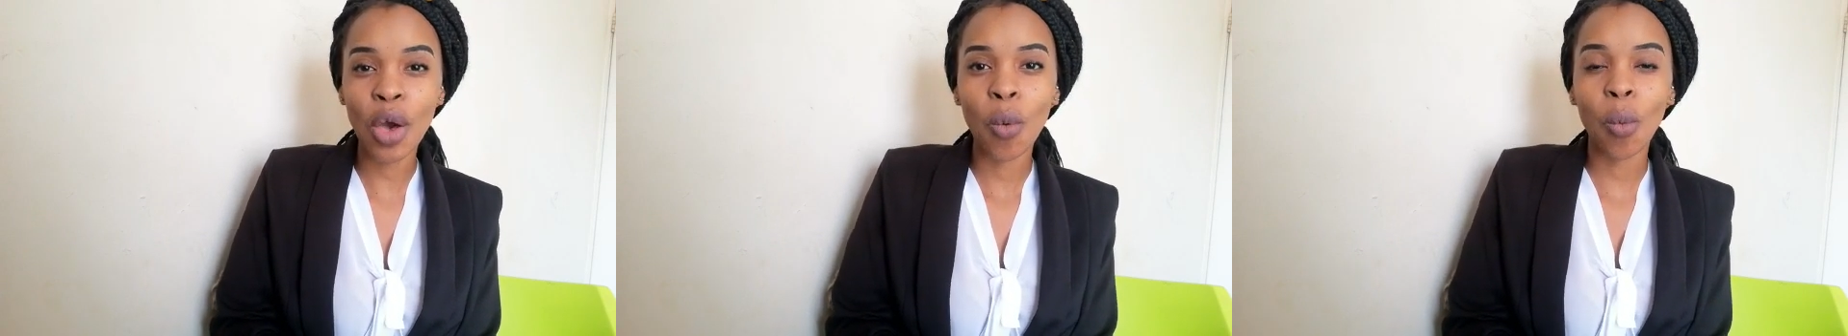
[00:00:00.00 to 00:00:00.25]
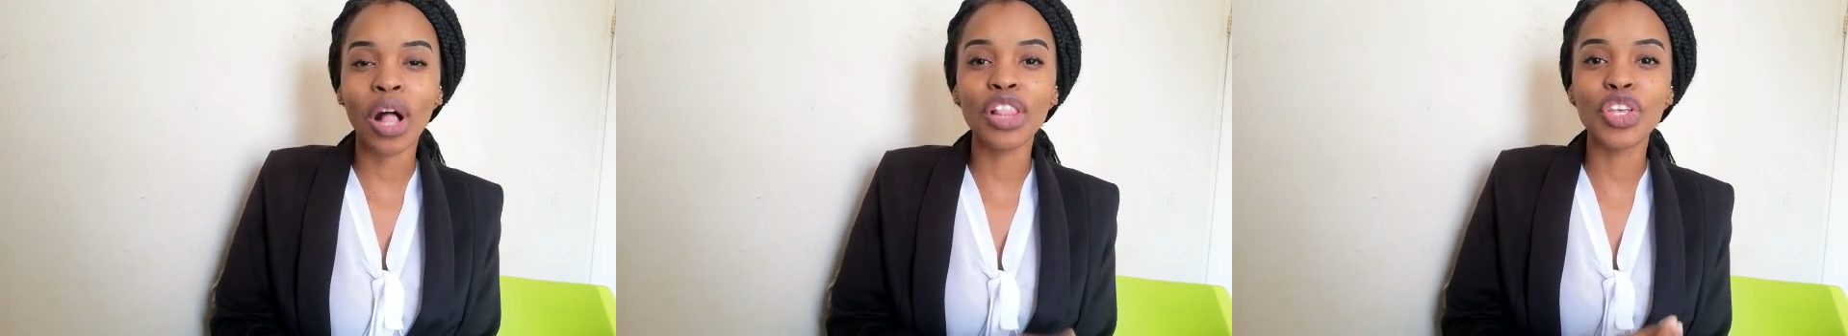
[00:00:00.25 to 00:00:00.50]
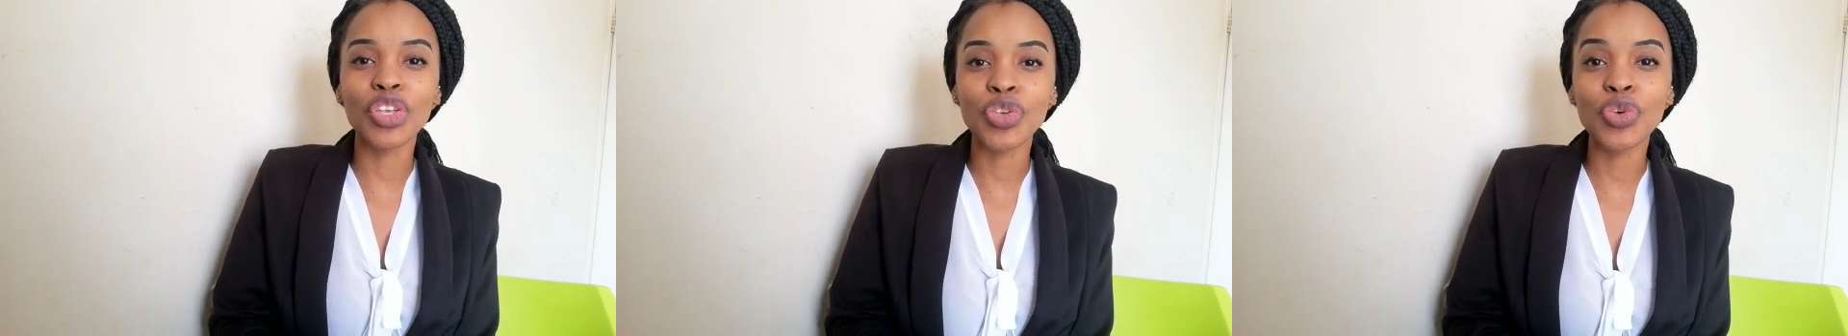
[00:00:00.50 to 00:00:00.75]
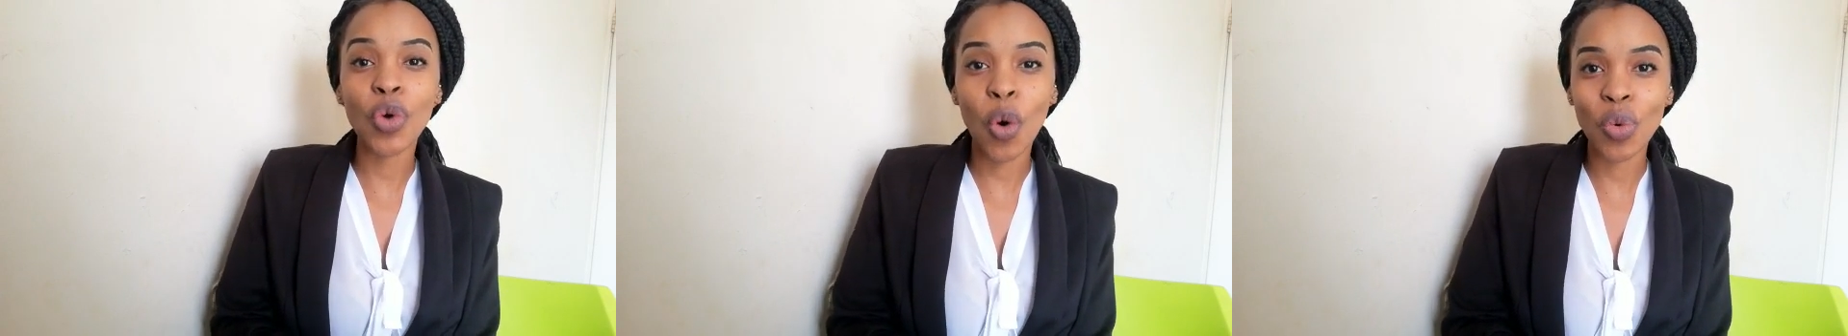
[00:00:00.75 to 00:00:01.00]
while the
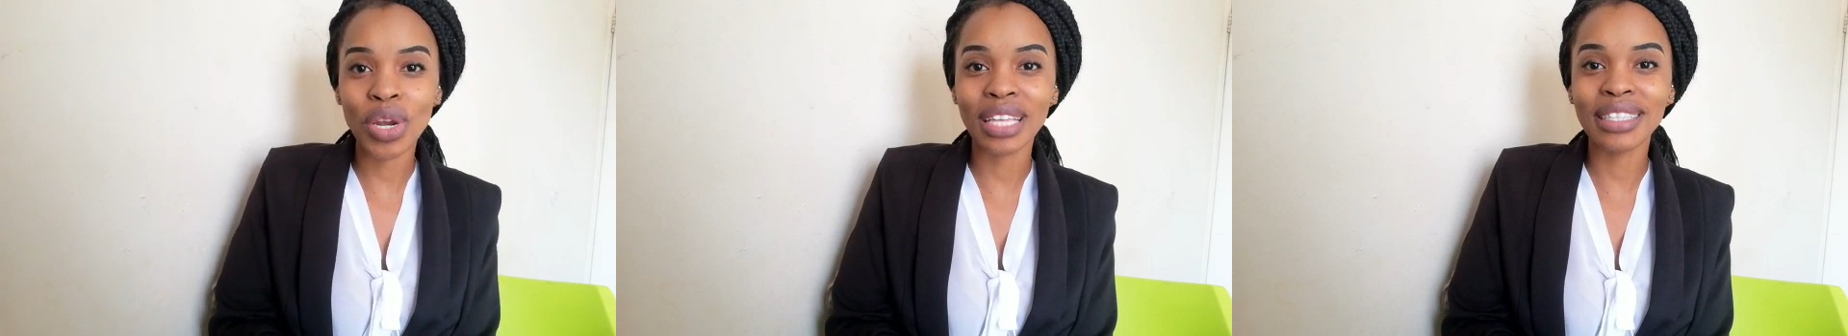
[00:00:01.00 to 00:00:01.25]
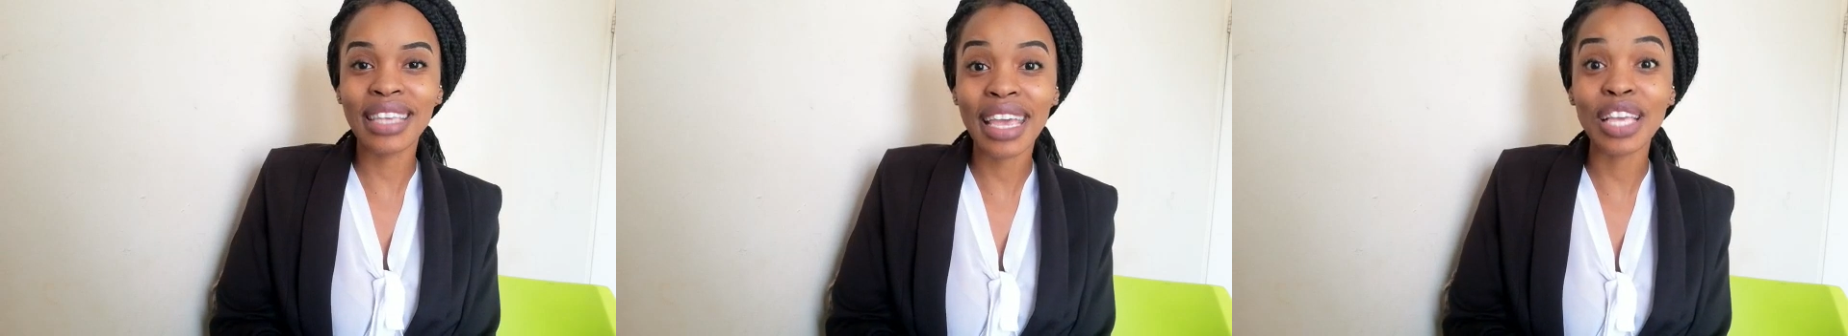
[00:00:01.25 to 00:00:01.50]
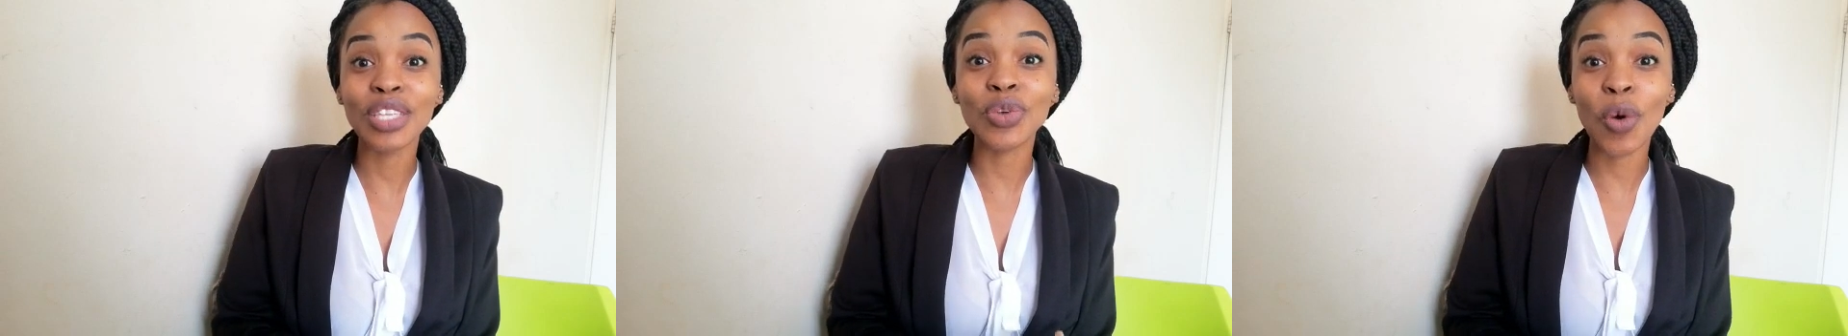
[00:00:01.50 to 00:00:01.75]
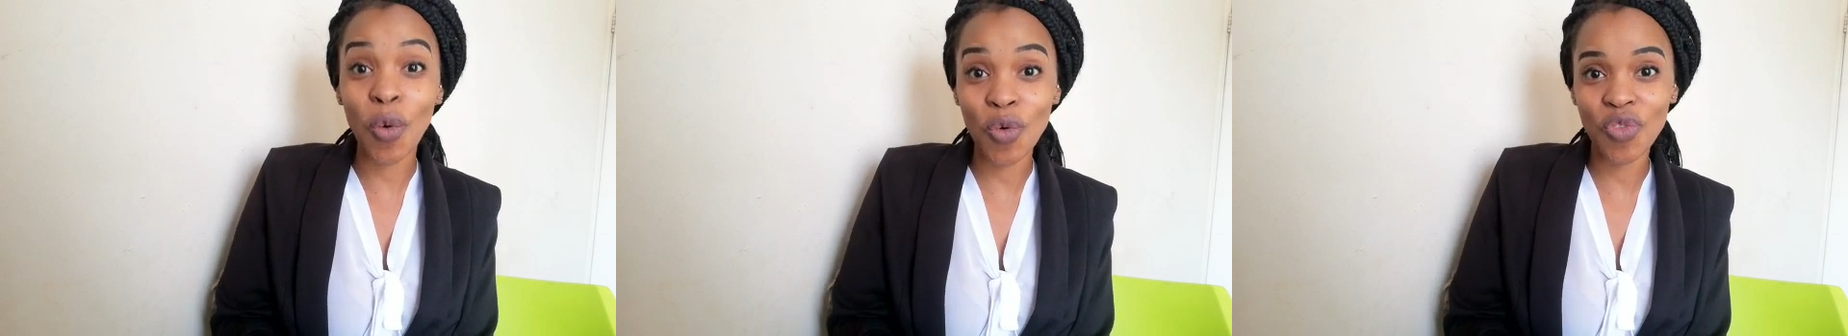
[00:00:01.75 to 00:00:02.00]
new owner takes
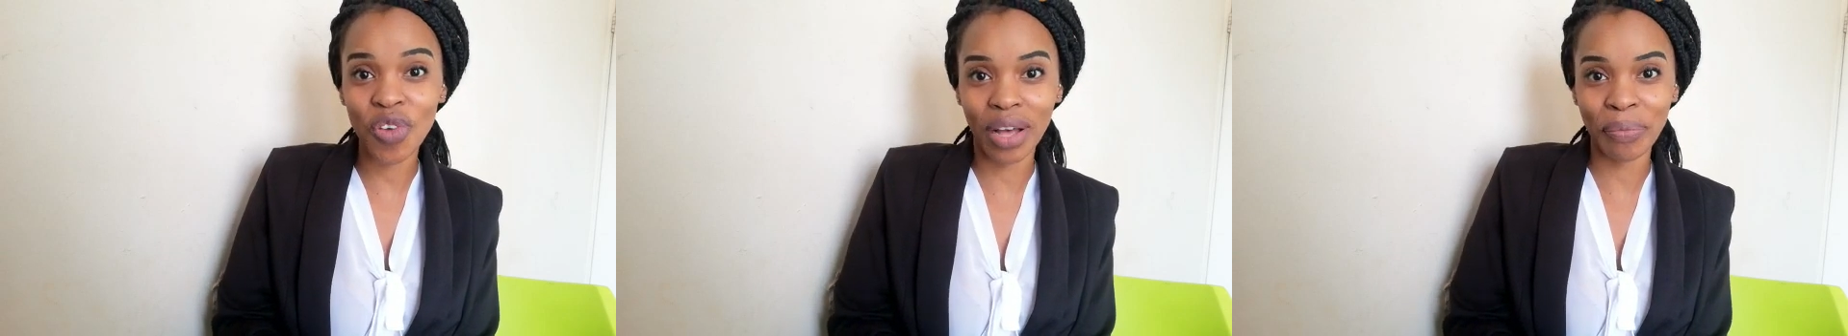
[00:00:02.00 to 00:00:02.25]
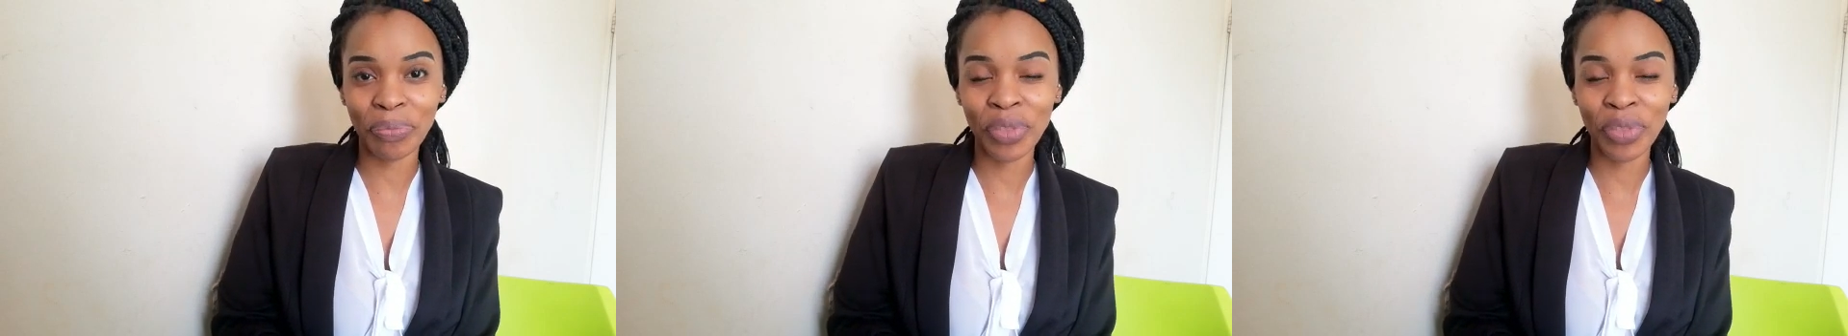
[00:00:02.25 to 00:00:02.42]
over.